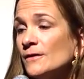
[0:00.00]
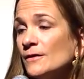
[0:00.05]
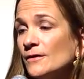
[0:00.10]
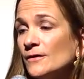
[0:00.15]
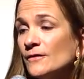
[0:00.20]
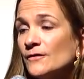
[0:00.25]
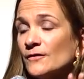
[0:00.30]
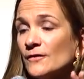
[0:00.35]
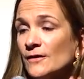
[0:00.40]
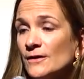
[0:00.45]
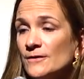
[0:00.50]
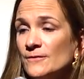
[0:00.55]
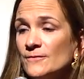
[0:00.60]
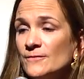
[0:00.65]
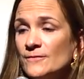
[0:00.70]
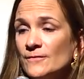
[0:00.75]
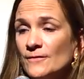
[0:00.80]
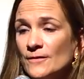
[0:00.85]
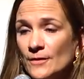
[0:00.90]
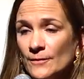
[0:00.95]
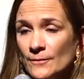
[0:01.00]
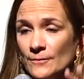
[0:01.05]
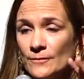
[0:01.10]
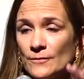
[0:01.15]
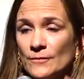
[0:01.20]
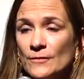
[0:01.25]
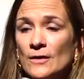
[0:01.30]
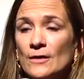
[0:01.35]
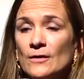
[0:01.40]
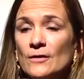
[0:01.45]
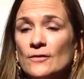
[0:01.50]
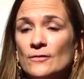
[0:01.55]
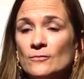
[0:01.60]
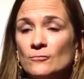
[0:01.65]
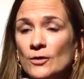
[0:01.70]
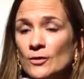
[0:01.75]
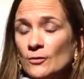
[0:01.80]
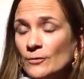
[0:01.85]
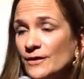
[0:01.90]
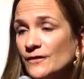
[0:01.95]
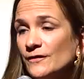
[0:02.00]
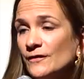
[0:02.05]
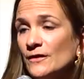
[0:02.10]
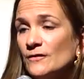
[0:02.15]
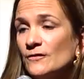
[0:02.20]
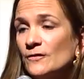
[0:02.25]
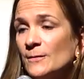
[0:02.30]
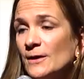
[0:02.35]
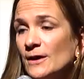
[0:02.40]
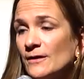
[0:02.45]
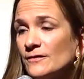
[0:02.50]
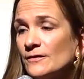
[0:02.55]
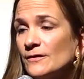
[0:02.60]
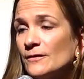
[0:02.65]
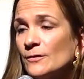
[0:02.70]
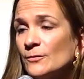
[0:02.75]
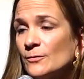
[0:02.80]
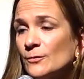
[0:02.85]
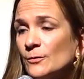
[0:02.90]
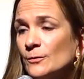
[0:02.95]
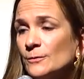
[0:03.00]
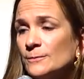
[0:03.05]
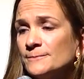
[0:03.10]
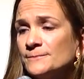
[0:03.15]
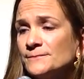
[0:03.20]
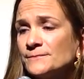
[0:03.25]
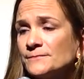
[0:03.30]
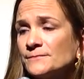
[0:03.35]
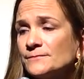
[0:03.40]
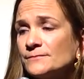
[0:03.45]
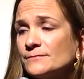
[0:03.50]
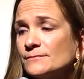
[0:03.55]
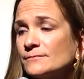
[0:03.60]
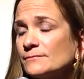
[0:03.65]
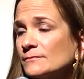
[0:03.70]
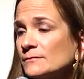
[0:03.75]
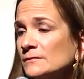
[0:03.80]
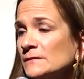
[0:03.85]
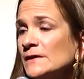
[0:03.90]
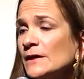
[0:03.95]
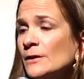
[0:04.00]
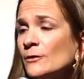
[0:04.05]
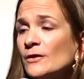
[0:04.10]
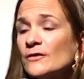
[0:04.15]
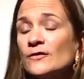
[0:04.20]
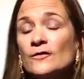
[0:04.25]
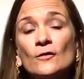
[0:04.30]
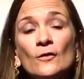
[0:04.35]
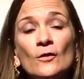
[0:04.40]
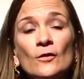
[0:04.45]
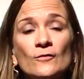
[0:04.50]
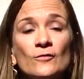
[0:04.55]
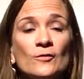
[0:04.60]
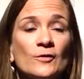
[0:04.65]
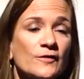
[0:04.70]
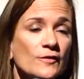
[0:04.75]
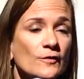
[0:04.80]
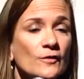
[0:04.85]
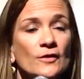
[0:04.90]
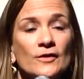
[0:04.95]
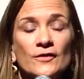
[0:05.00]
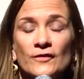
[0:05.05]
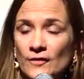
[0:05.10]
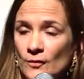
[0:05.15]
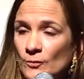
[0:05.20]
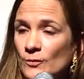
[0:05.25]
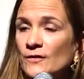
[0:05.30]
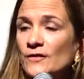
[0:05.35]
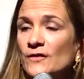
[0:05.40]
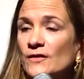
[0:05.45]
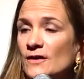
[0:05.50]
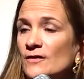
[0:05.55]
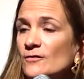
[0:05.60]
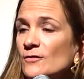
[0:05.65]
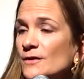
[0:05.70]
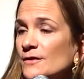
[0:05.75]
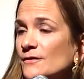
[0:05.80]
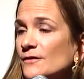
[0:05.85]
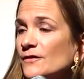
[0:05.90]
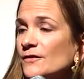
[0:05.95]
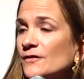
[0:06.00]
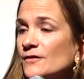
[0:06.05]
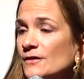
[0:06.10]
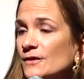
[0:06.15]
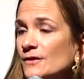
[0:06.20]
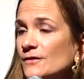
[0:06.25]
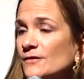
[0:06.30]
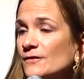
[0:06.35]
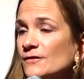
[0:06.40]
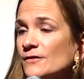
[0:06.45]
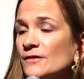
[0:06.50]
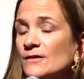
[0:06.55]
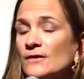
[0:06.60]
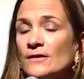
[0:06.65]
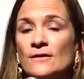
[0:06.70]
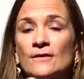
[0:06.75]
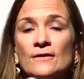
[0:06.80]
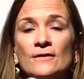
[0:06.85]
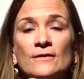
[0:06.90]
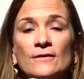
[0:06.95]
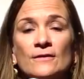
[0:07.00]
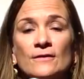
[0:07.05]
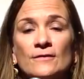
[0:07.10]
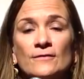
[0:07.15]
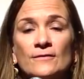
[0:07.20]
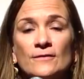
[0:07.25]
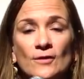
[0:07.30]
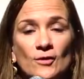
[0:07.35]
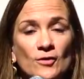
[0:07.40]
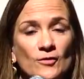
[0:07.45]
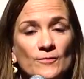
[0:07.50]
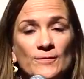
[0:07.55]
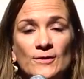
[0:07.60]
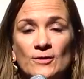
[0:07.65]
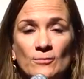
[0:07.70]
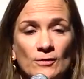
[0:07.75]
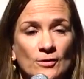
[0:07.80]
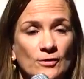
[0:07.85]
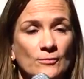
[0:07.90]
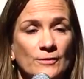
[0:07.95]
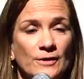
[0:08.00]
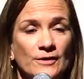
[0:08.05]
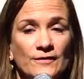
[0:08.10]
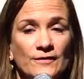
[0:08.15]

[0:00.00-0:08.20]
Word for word: slave, um, uh, runaway slaves passing through. Now, as long, for as long as there was slavery in the states, there have been runaway